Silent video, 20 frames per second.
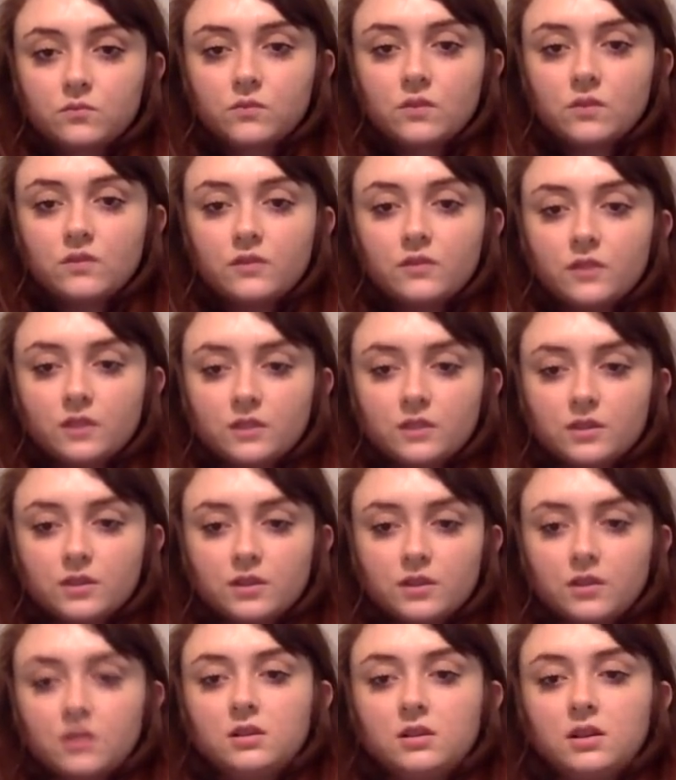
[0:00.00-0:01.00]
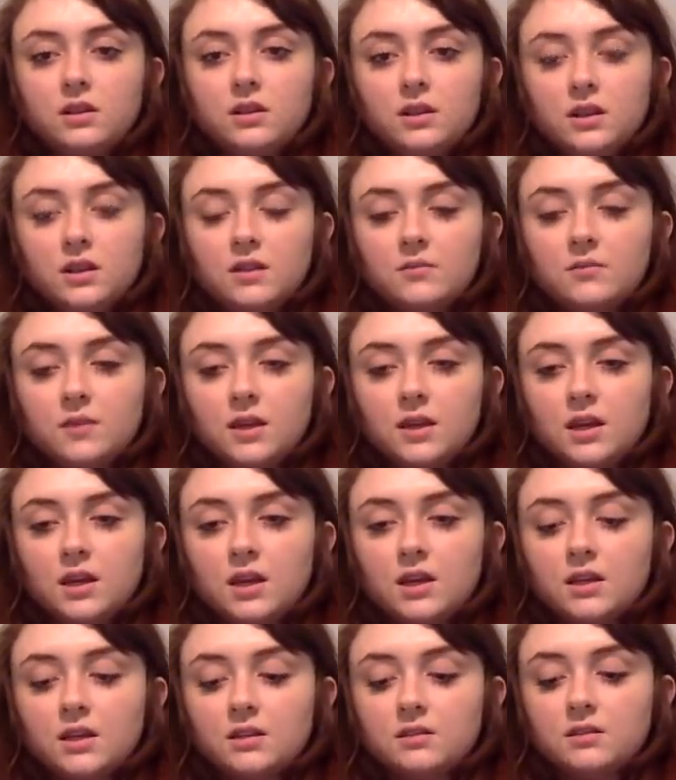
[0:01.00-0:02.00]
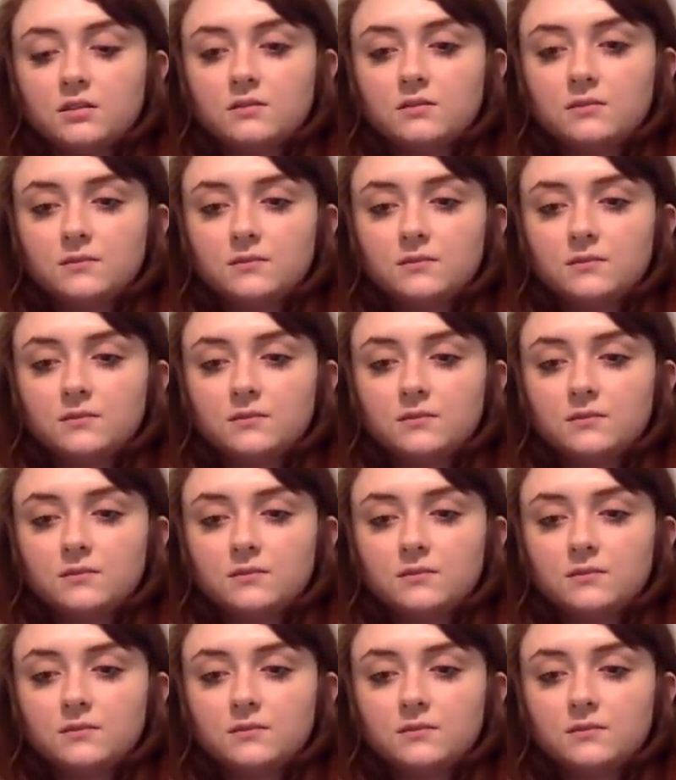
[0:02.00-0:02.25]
Fleur's currently licking my hand.